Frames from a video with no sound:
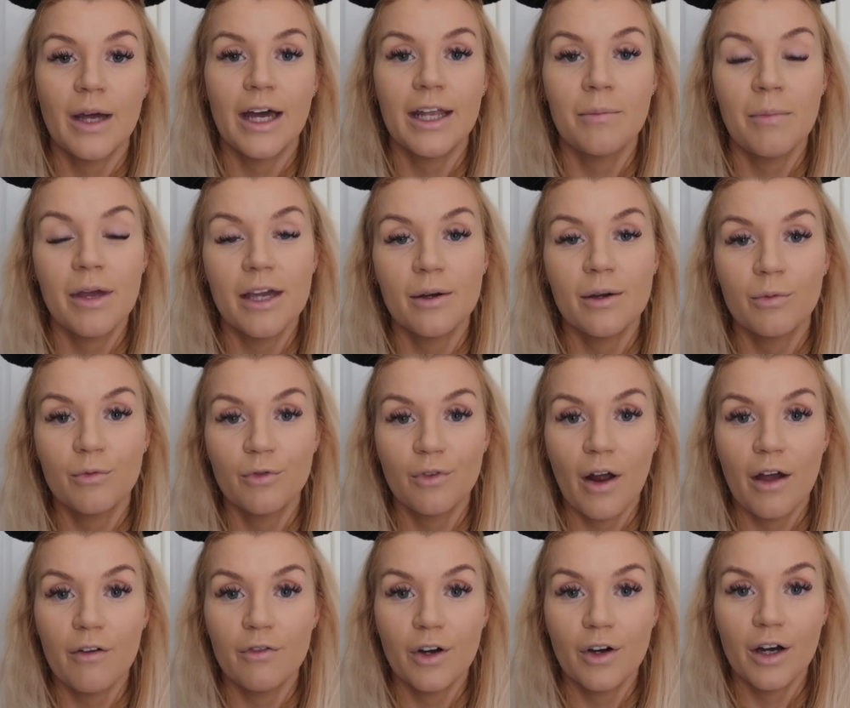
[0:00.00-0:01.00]
had a Makeup
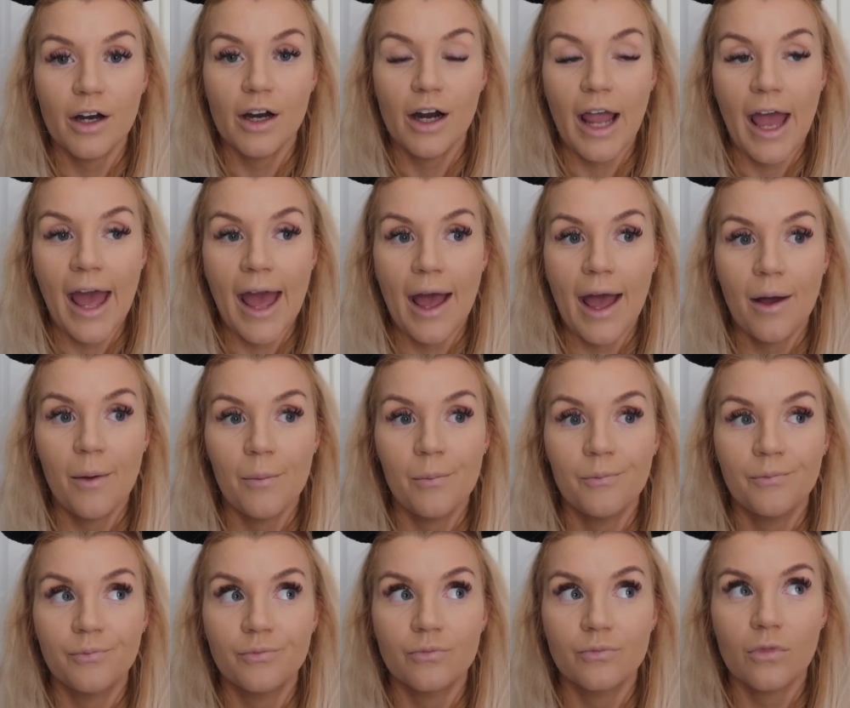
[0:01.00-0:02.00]
Forever
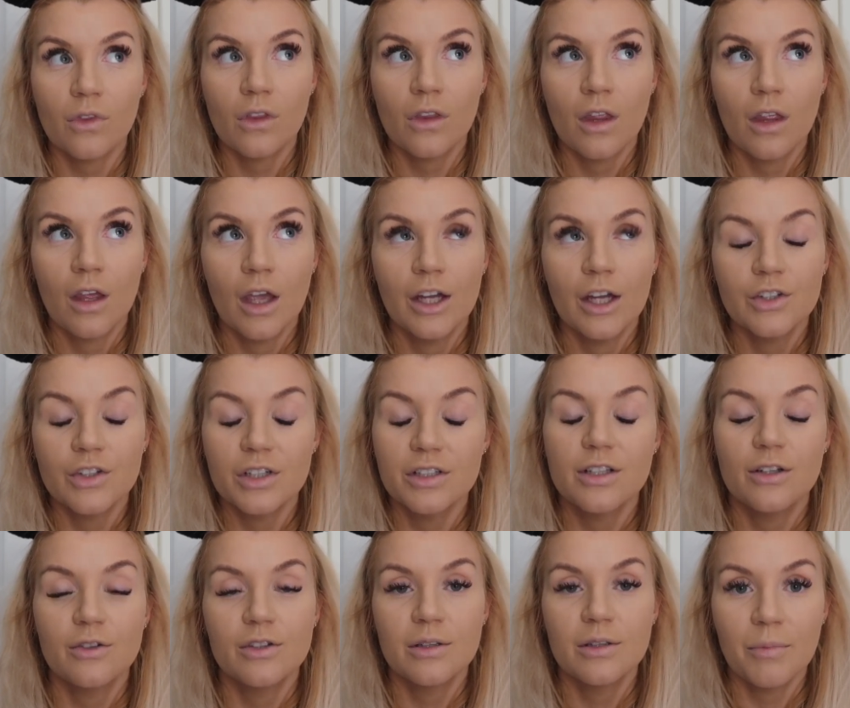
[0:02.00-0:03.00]

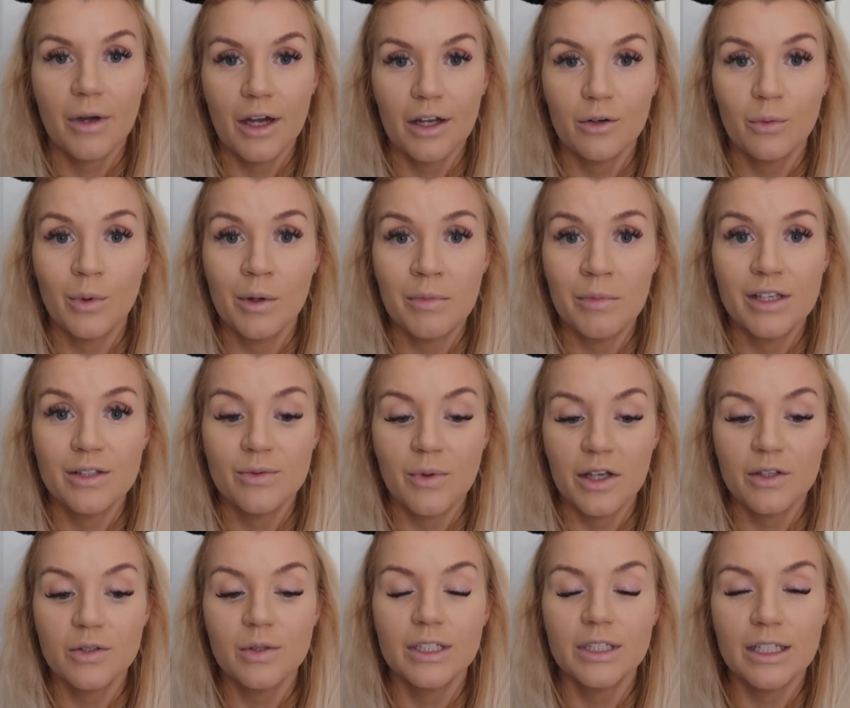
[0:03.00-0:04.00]
translucent powder with me as
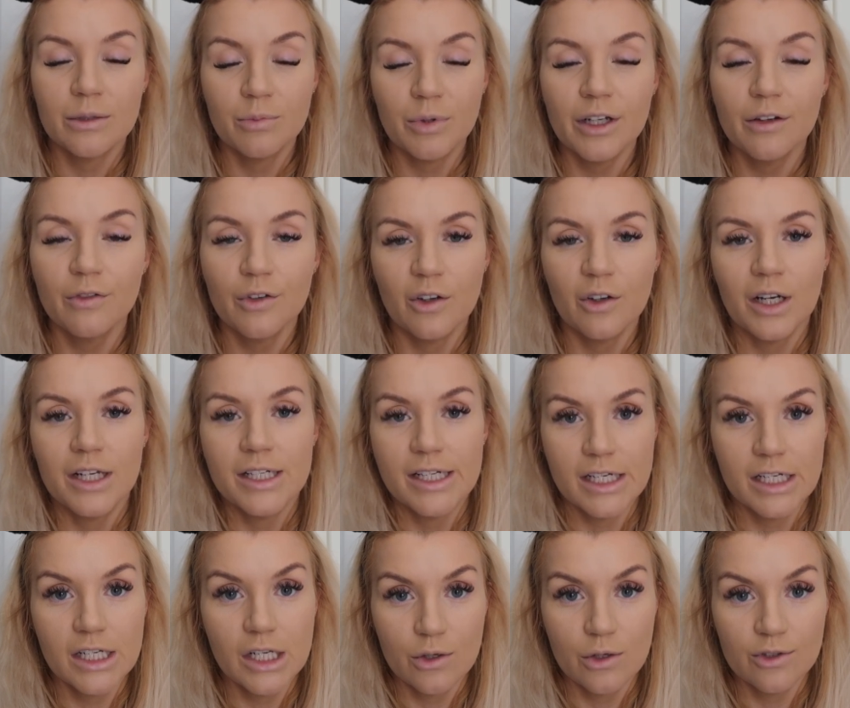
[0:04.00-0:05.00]
well. So I did bring a few, and I
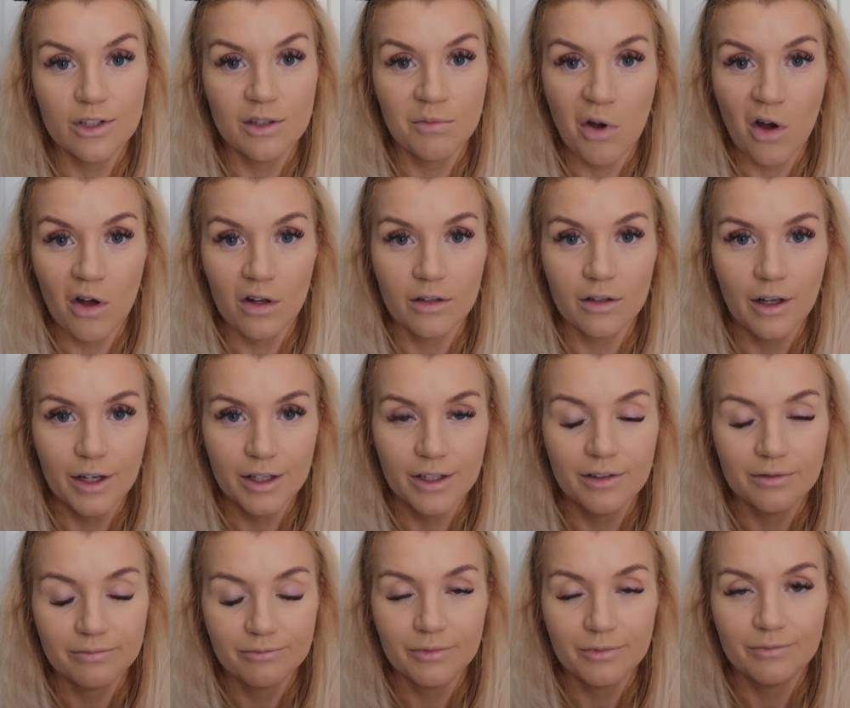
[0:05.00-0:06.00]
did use them all
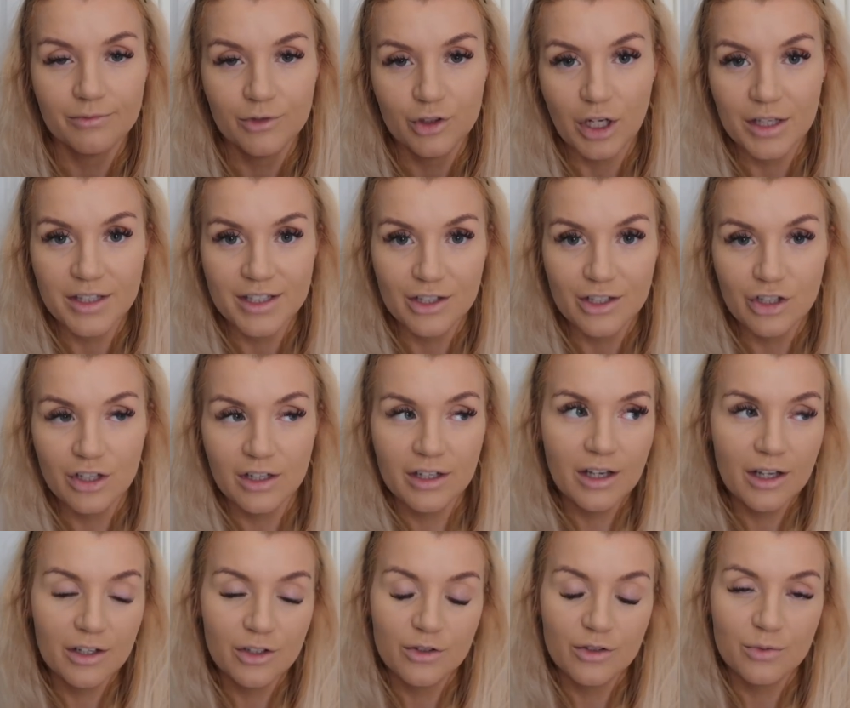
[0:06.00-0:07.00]
like
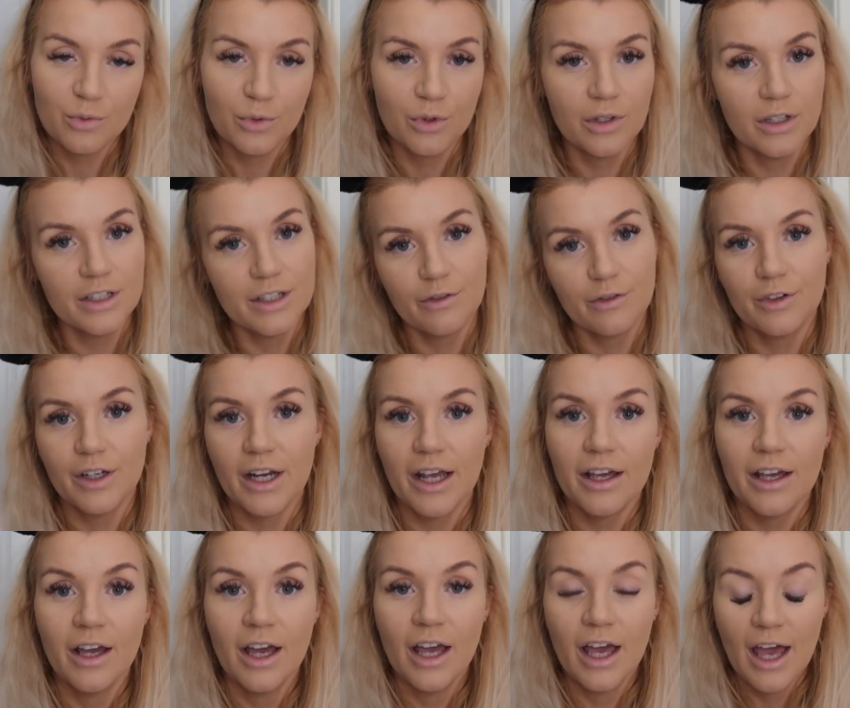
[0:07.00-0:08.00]
transitionally. I'd use one a different
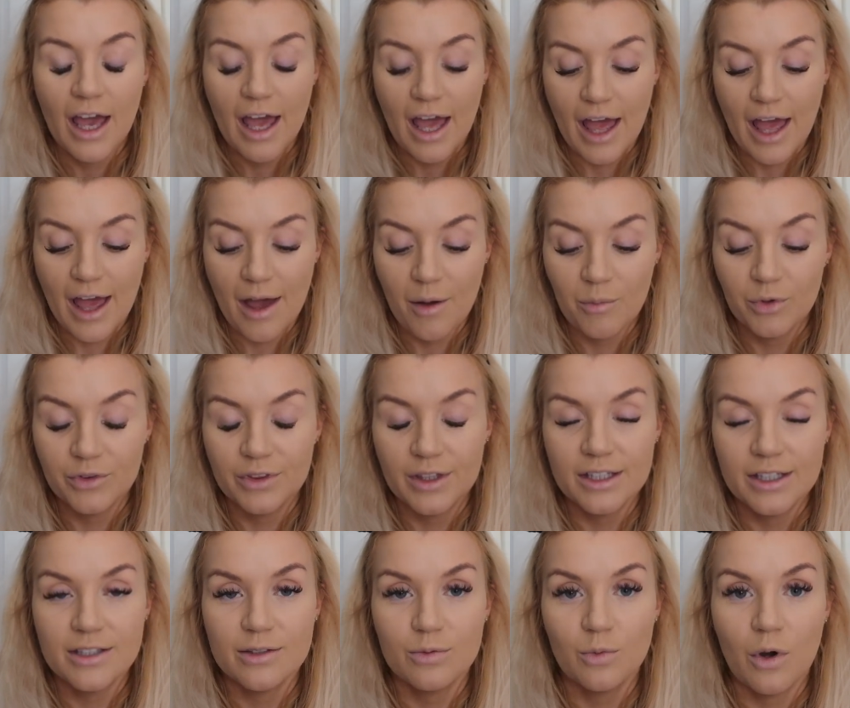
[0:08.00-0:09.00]
day, but
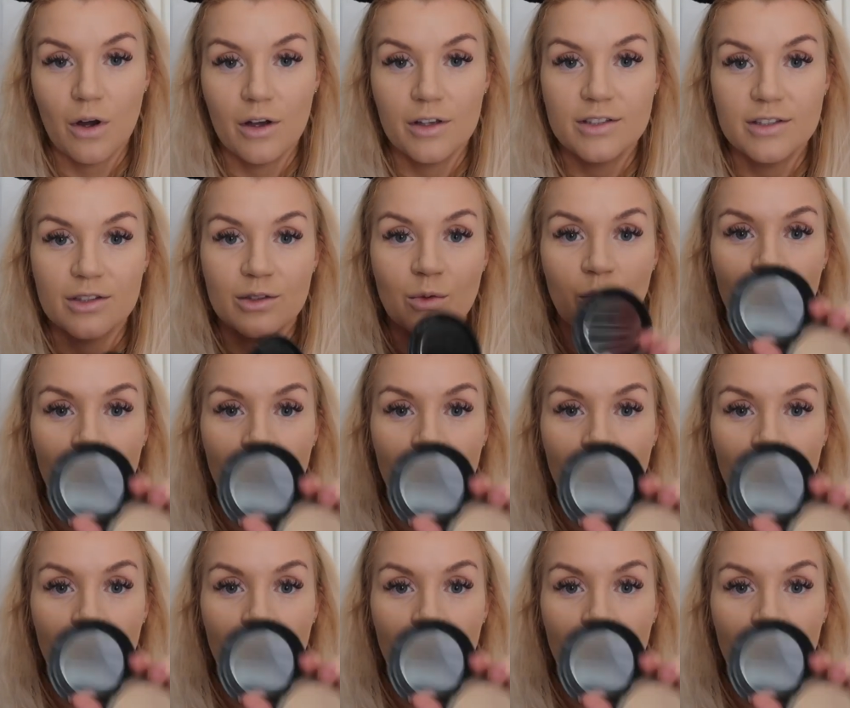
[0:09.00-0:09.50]
this was the